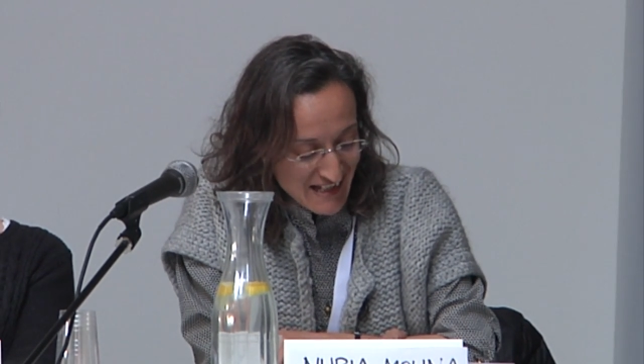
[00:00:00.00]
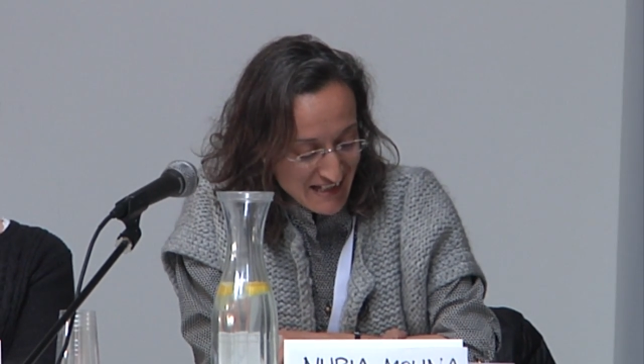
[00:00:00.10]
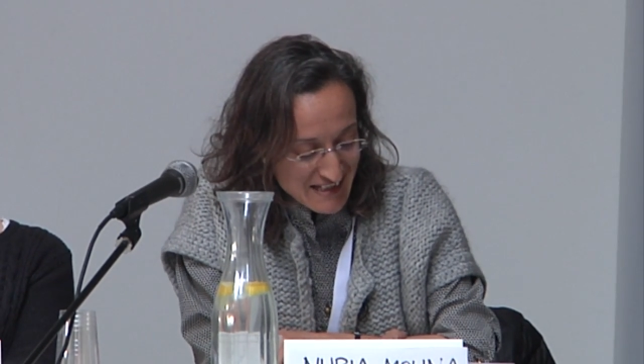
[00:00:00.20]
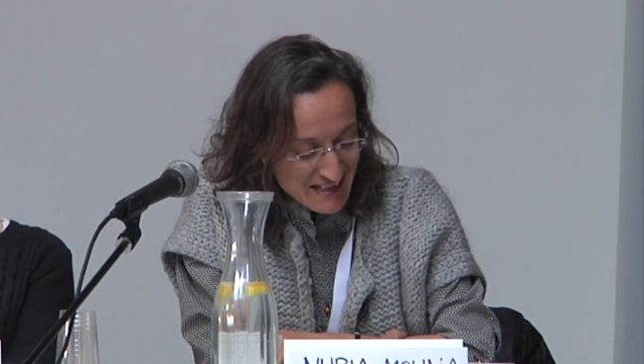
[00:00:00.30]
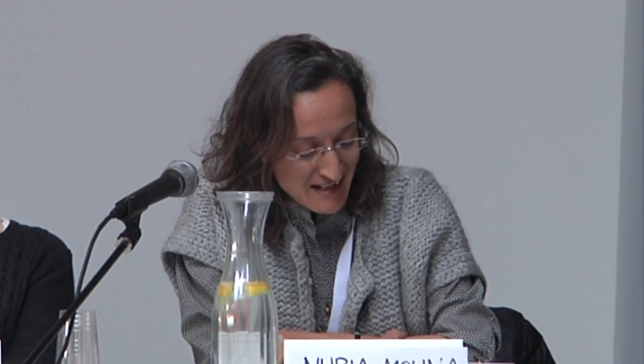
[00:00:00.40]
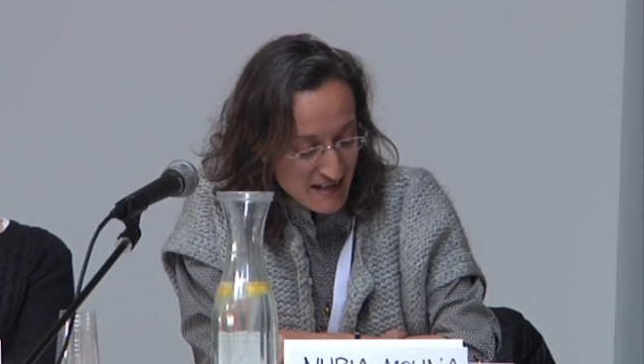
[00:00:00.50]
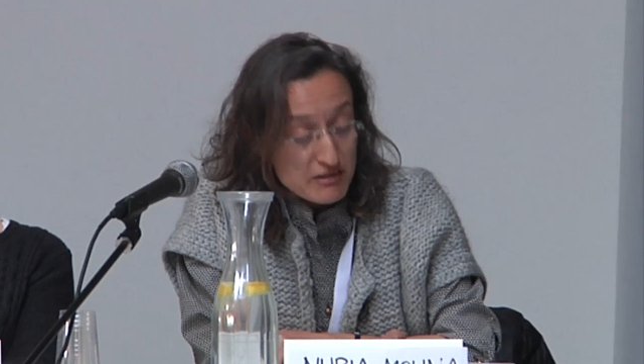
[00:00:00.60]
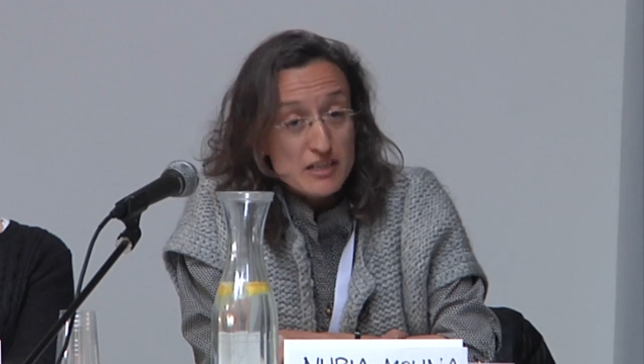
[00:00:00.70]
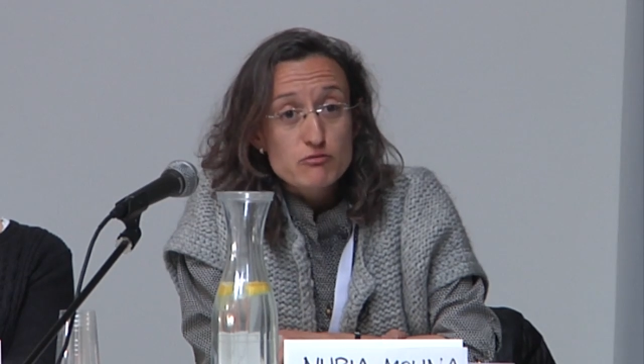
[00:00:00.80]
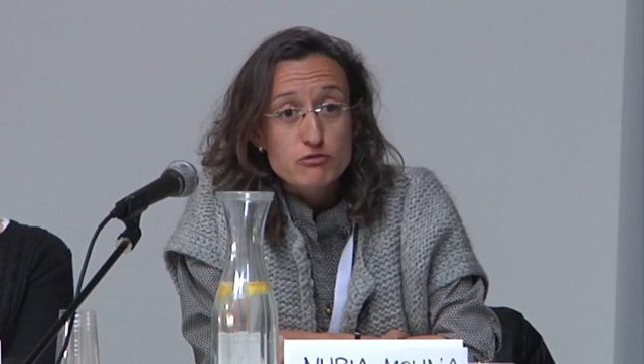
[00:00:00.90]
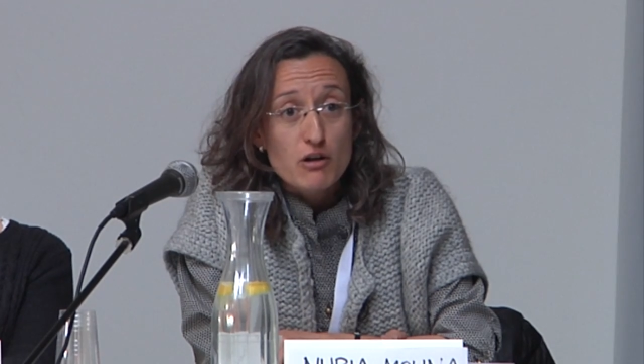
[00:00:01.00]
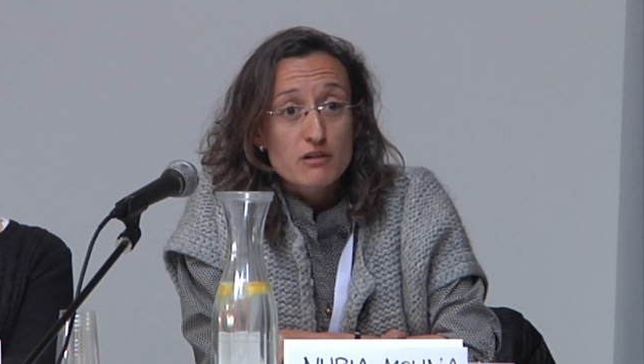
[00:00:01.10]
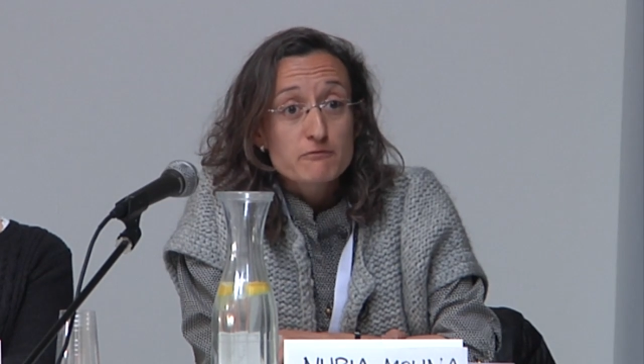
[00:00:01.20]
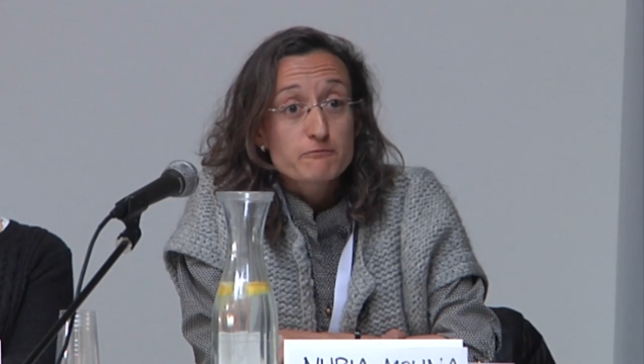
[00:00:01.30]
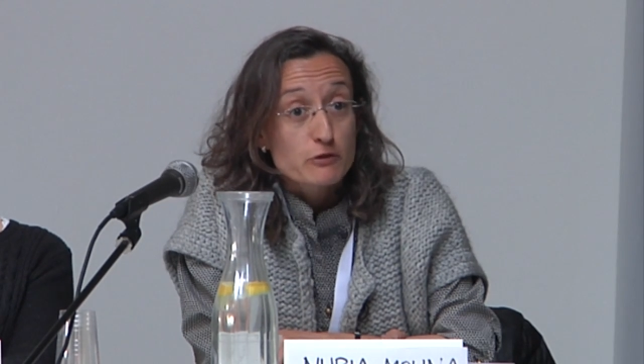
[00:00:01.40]
It's a new
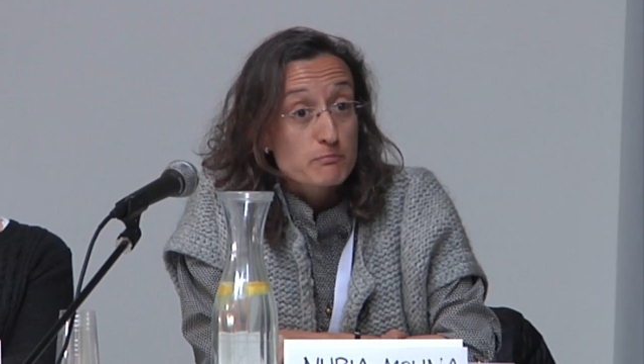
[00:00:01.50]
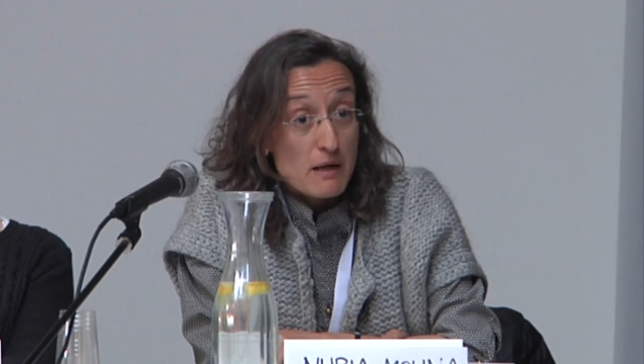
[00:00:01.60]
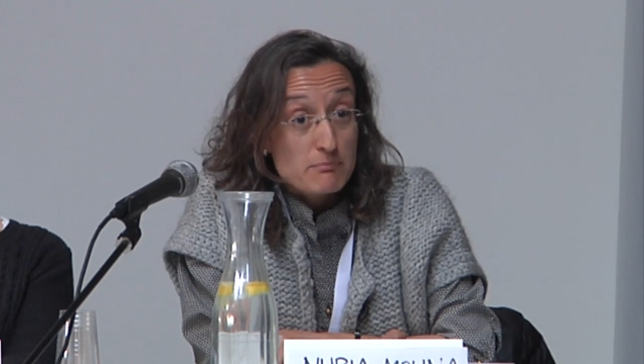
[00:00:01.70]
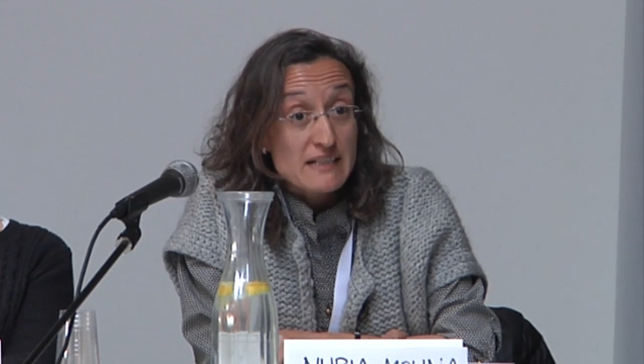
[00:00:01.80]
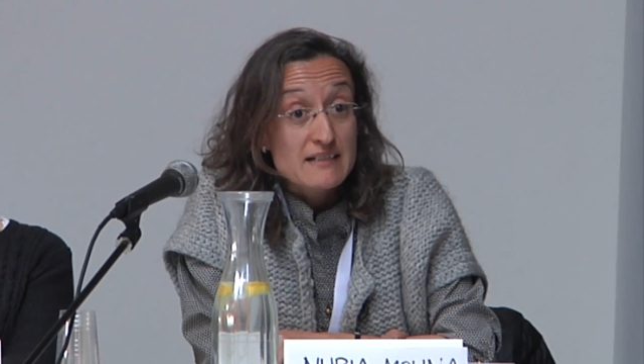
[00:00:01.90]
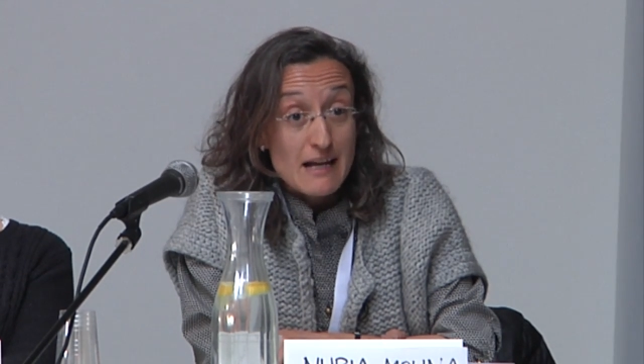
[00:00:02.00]
role for public